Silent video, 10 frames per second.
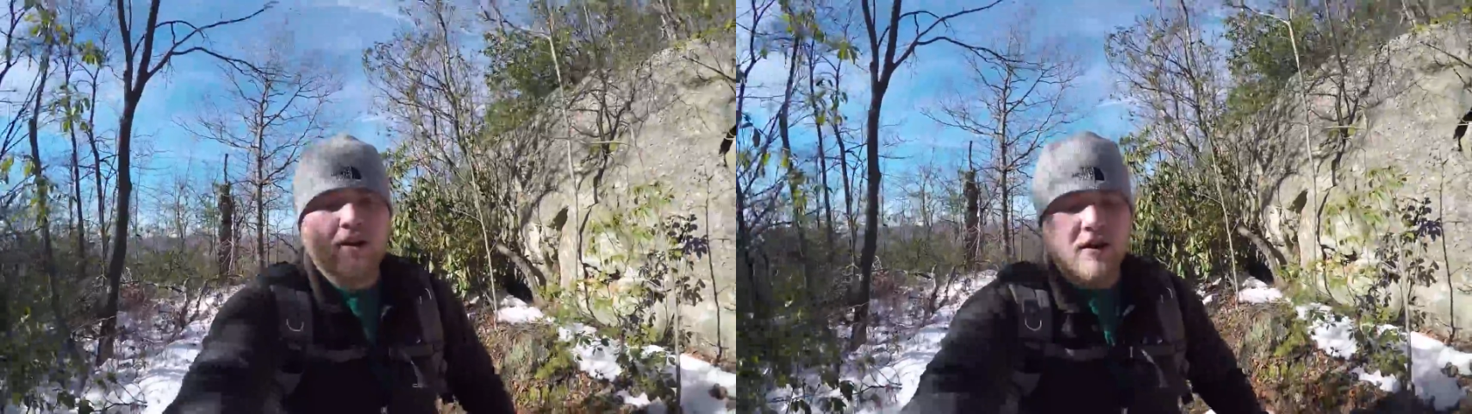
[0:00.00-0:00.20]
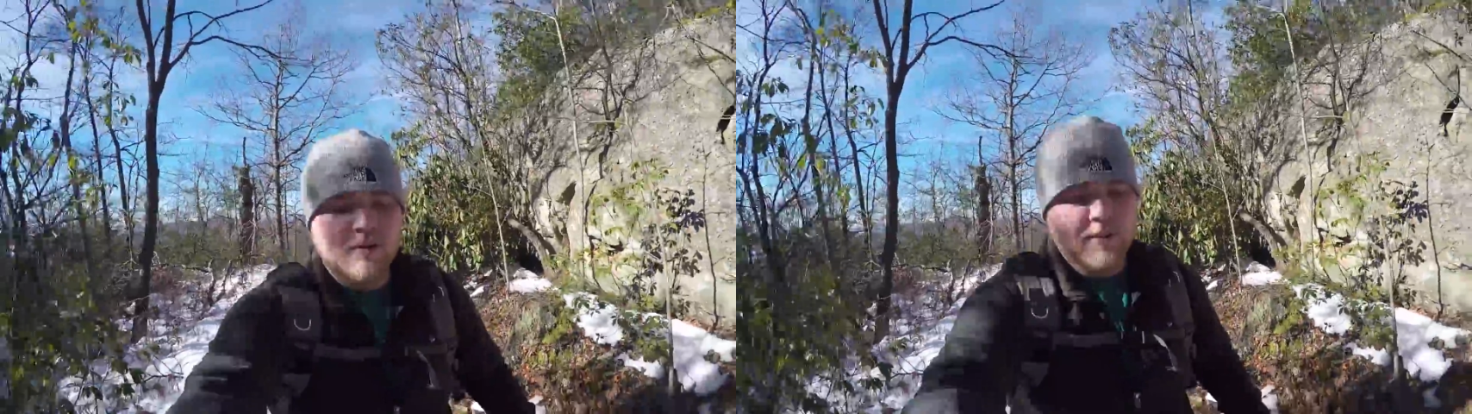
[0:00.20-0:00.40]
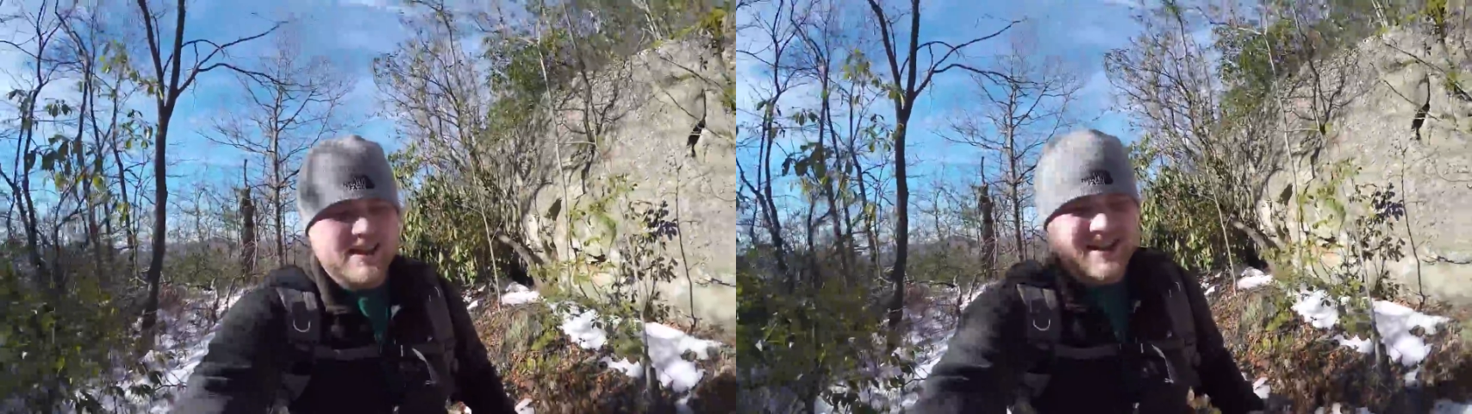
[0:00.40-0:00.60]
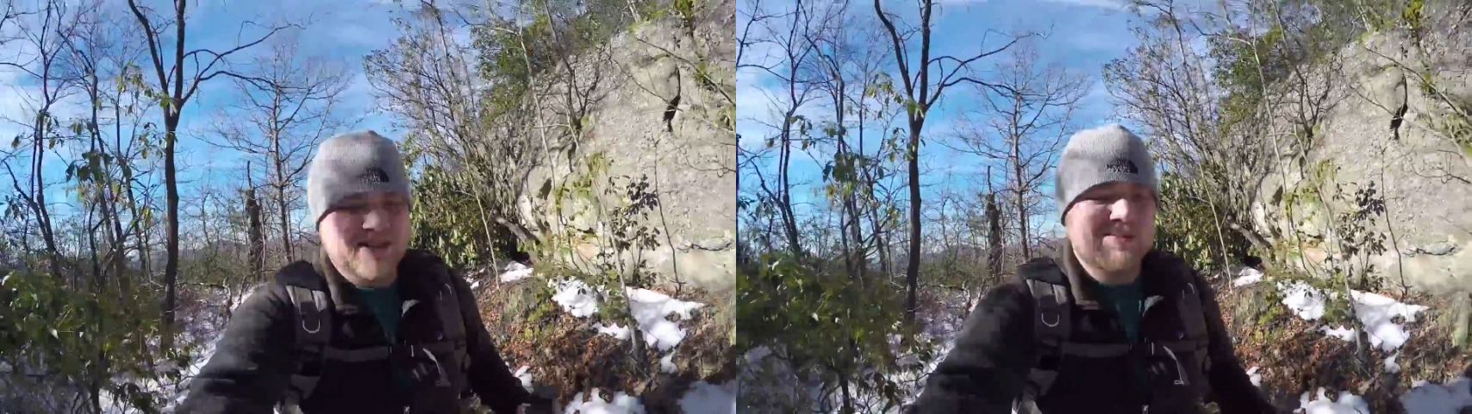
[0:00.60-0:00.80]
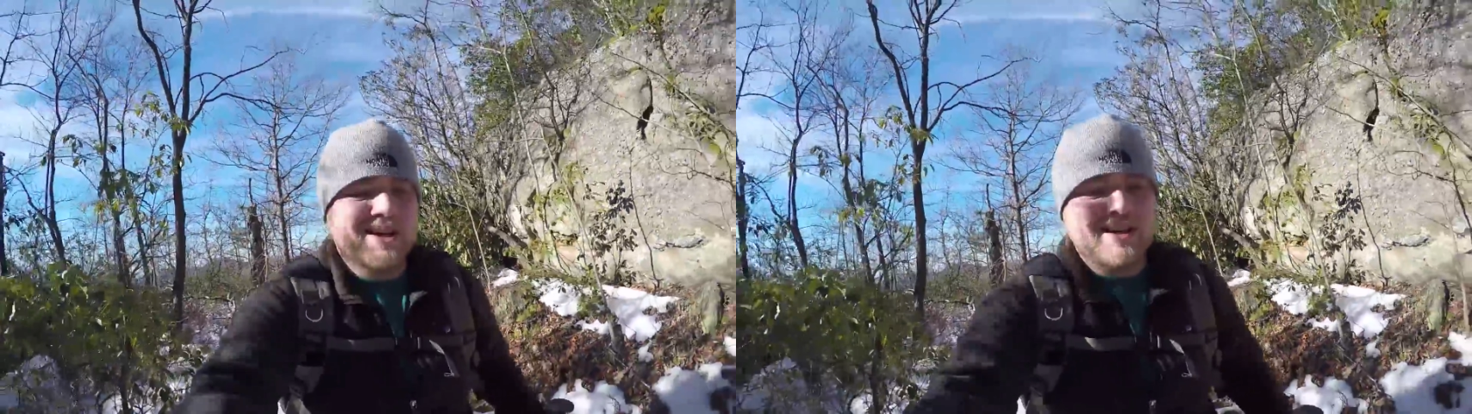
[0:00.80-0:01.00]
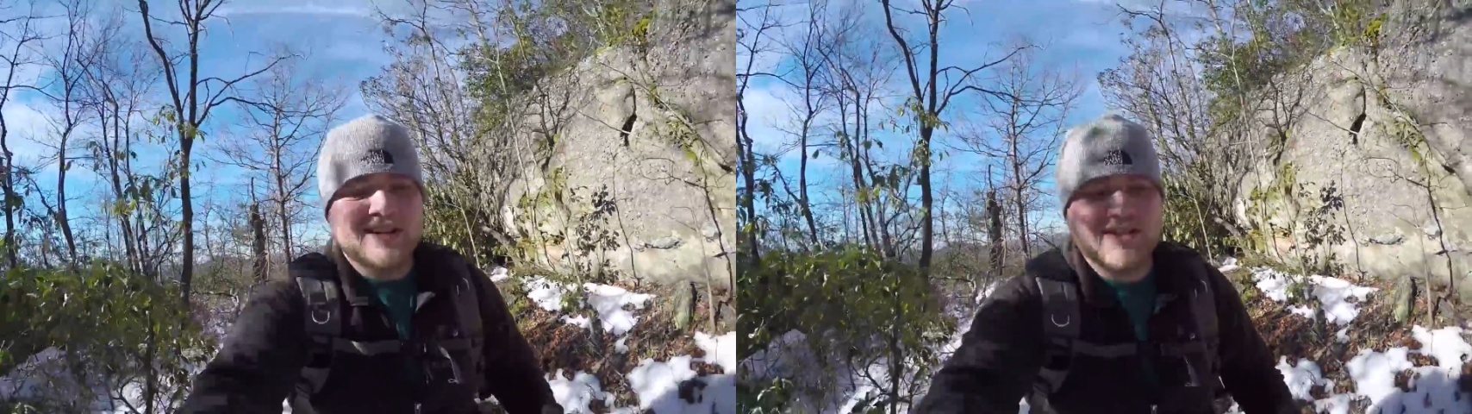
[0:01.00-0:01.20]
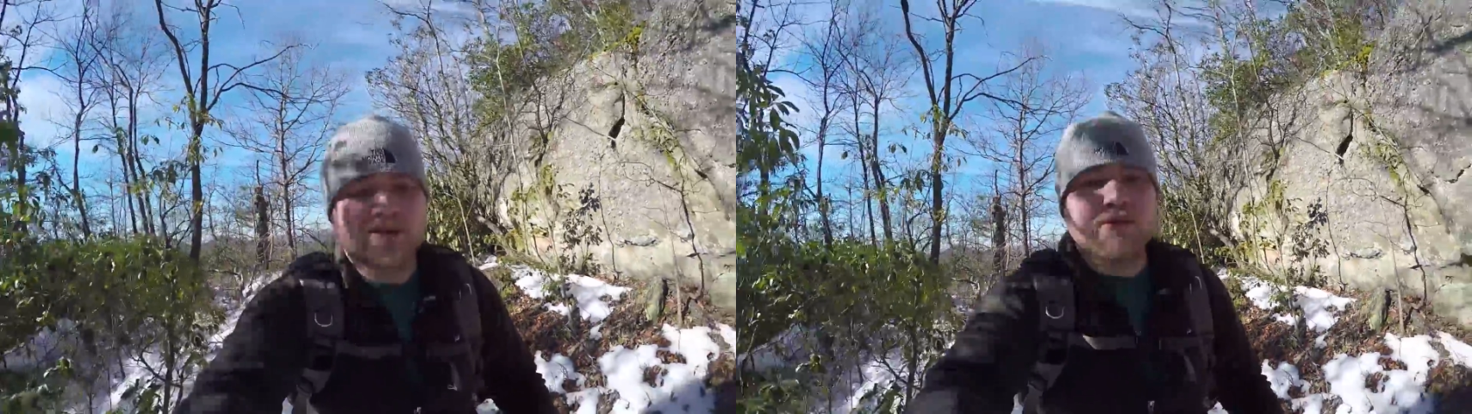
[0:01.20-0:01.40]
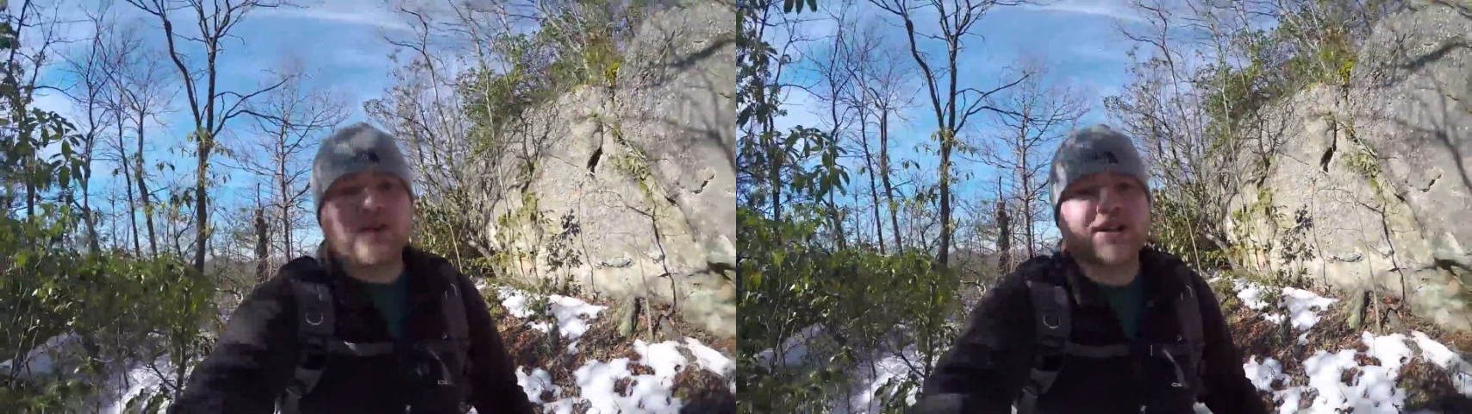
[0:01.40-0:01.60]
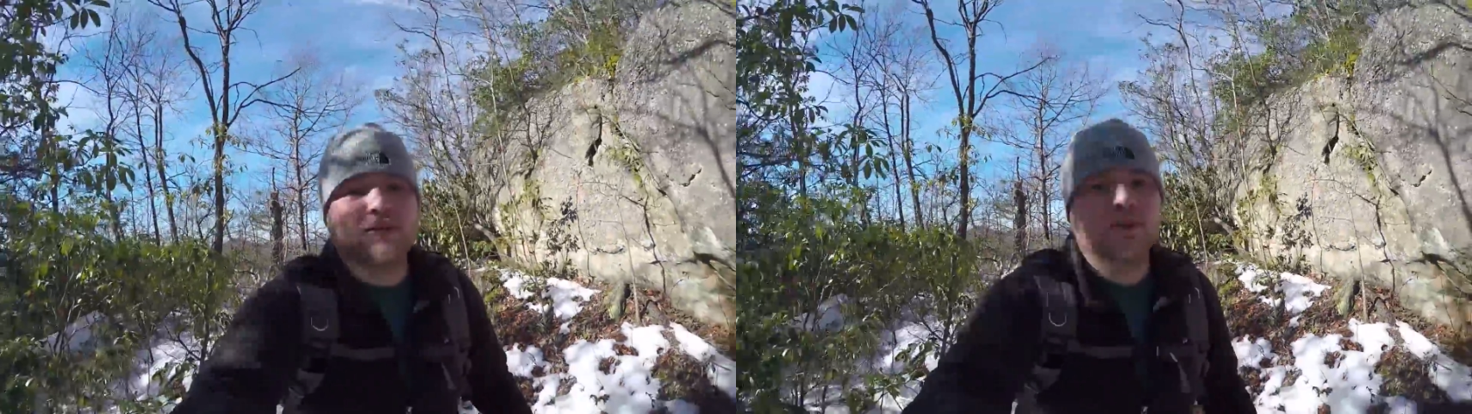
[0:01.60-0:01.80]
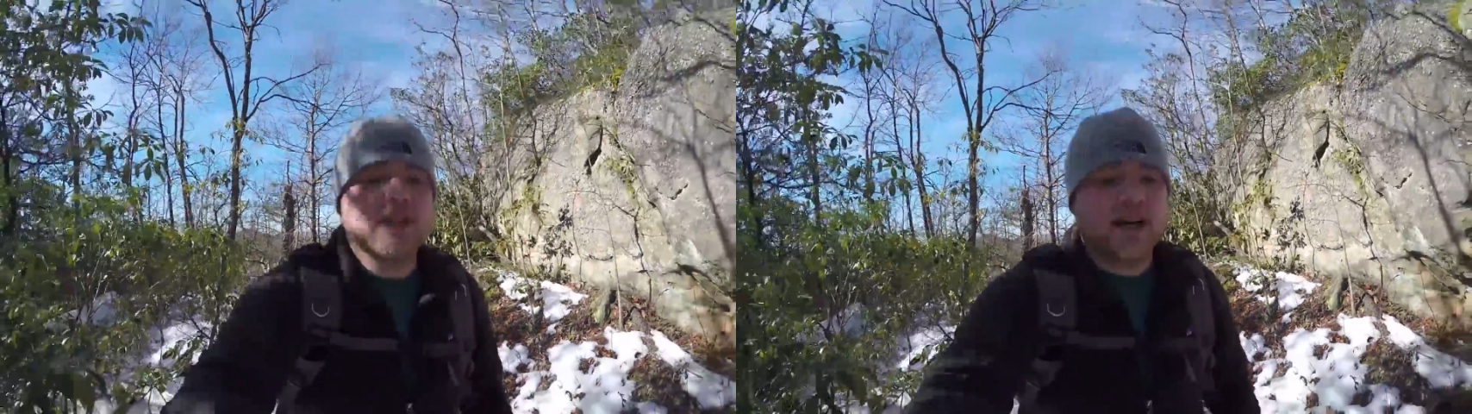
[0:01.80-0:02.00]
and still make it into a
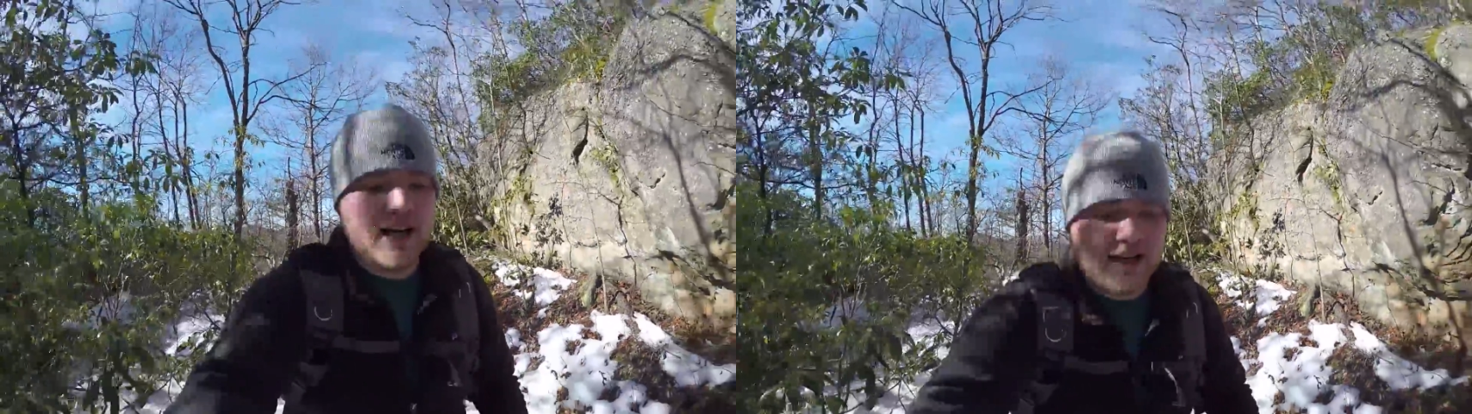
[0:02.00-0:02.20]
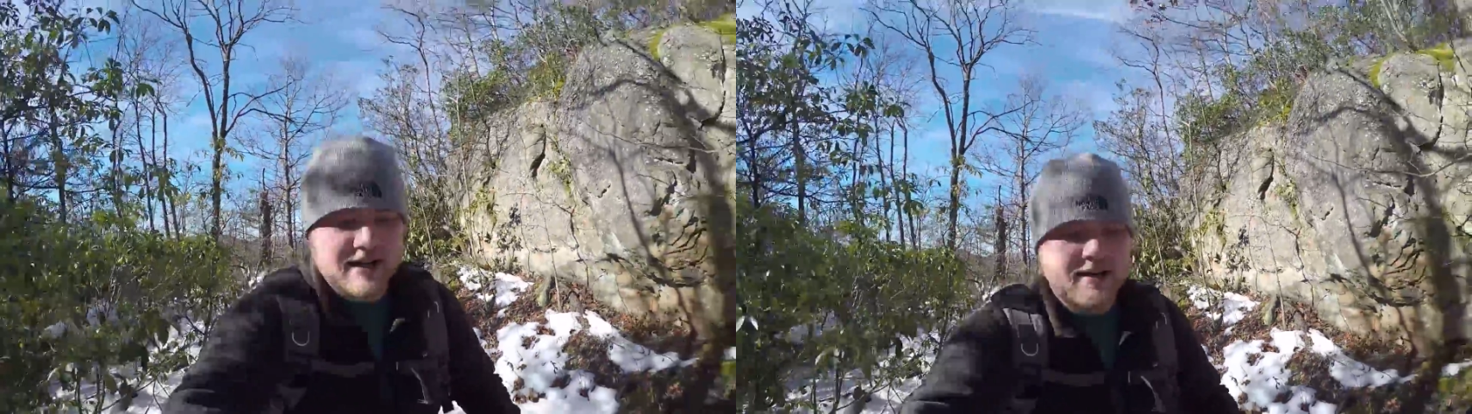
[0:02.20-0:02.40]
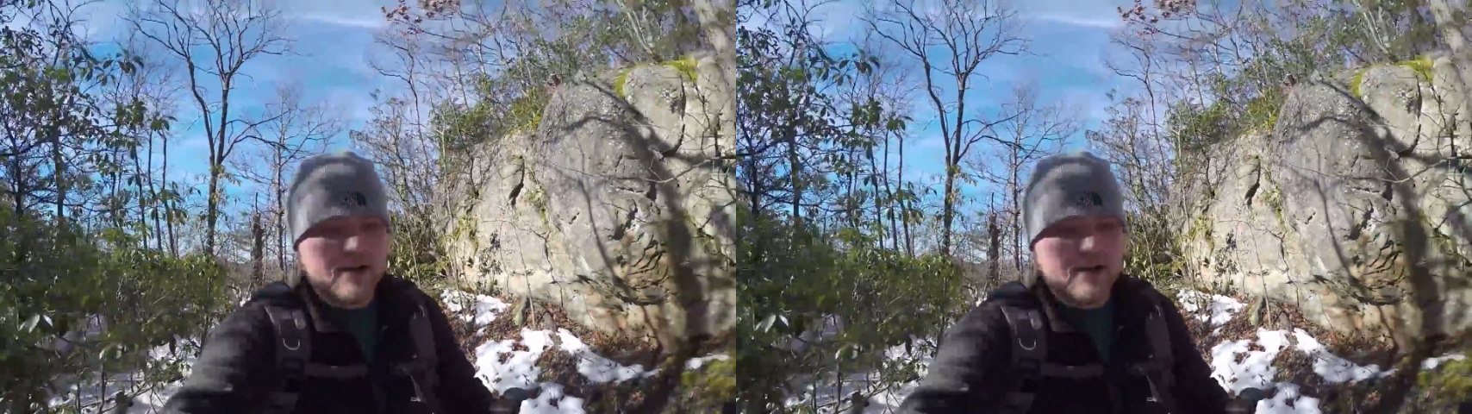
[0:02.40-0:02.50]
reasonable day hike.